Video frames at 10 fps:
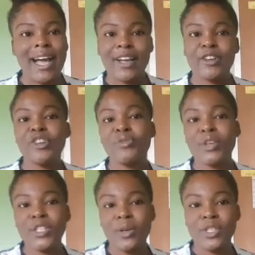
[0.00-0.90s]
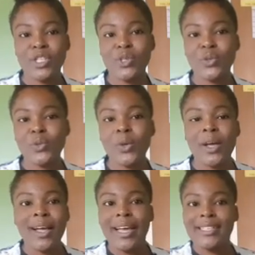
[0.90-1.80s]
I couldn't reach out to you,
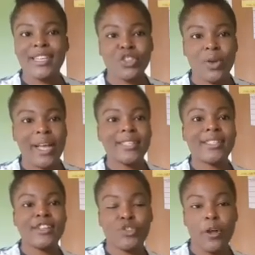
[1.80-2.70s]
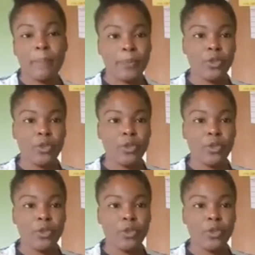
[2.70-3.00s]
etc., etc.